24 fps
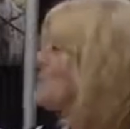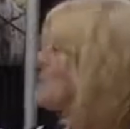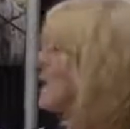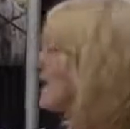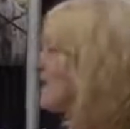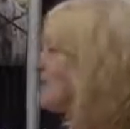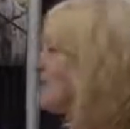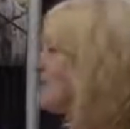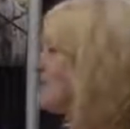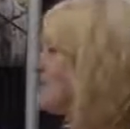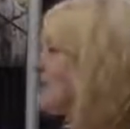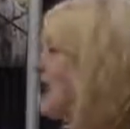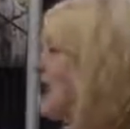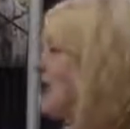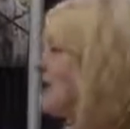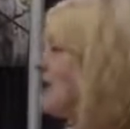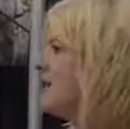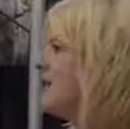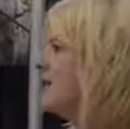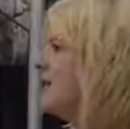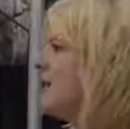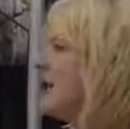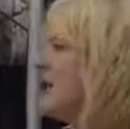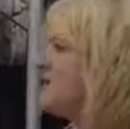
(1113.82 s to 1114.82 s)
probably sat
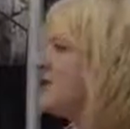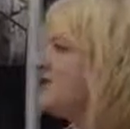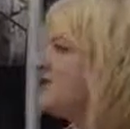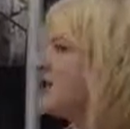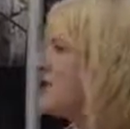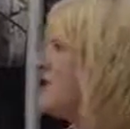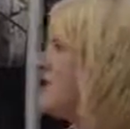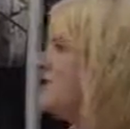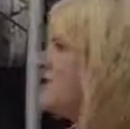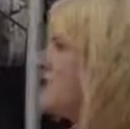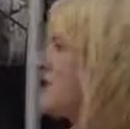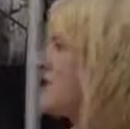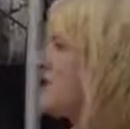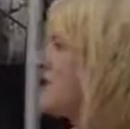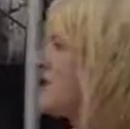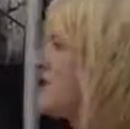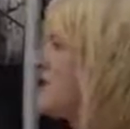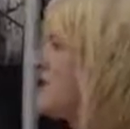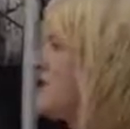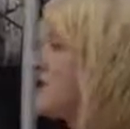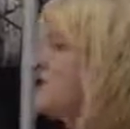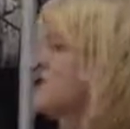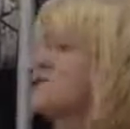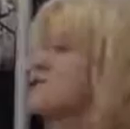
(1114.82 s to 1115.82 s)
and watched like the Jerry
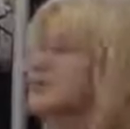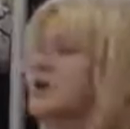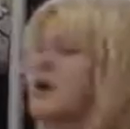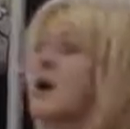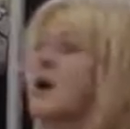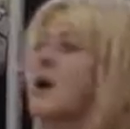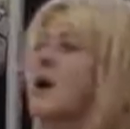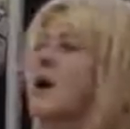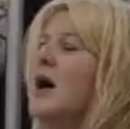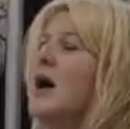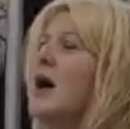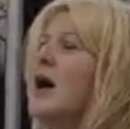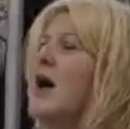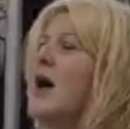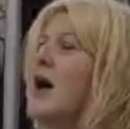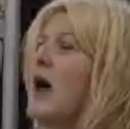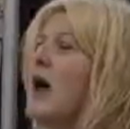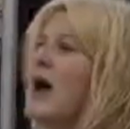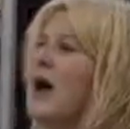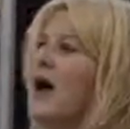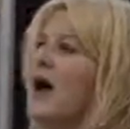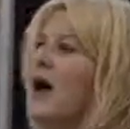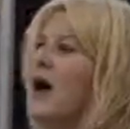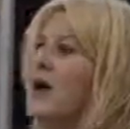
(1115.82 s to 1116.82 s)
Springer show
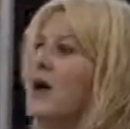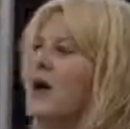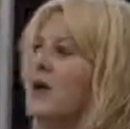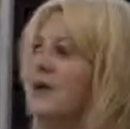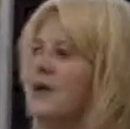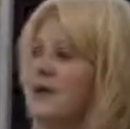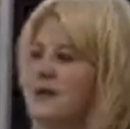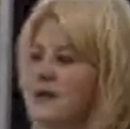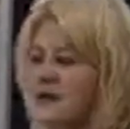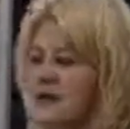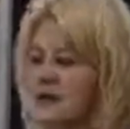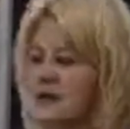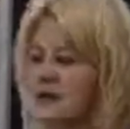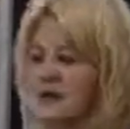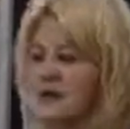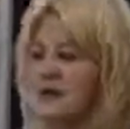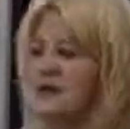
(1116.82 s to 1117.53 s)
and